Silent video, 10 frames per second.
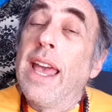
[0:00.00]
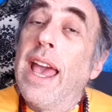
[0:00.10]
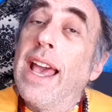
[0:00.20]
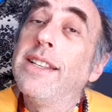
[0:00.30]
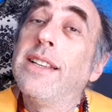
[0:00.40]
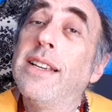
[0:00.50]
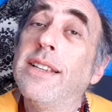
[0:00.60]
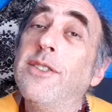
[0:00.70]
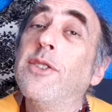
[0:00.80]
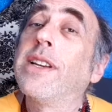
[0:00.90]
and
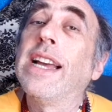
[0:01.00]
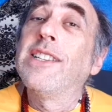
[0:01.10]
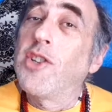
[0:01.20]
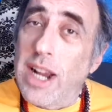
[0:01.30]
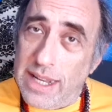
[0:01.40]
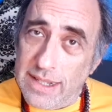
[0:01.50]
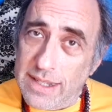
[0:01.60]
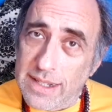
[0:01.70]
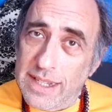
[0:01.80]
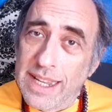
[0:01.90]
you can
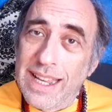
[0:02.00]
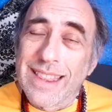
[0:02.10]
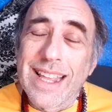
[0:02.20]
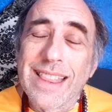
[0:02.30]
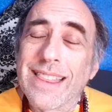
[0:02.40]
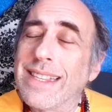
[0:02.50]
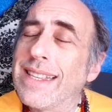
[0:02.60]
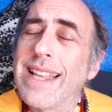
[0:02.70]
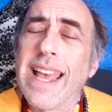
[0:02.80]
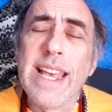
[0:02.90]
trust that the
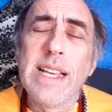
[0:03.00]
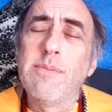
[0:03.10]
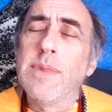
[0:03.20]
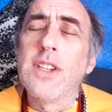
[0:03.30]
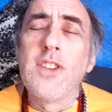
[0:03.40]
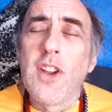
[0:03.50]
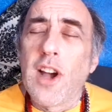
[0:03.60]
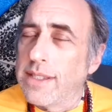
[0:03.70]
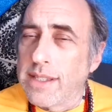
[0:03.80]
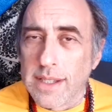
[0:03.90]
same
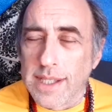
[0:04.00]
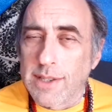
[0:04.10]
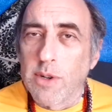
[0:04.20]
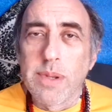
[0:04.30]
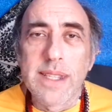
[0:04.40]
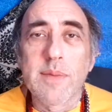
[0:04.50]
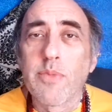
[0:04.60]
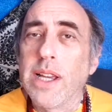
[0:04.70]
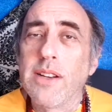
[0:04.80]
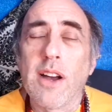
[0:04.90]
nonsense will be
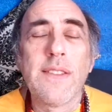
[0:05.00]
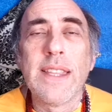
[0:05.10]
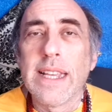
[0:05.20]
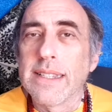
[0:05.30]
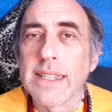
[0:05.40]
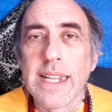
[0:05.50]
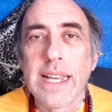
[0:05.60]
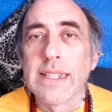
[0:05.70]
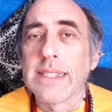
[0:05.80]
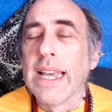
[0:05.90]
spread on the
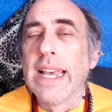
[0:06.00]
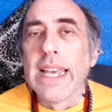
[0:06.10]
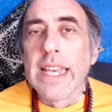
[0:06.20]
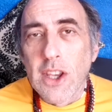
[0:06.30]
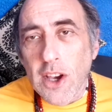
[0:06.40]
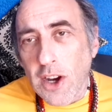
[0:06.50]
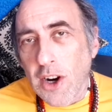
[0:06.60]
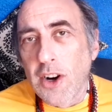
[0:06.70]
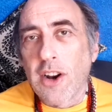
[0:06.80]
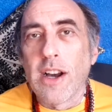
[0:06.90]
internet
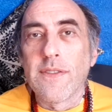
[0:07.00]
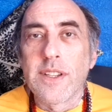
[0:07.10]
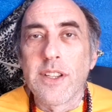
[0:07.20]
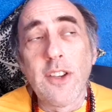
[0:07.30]
year after year.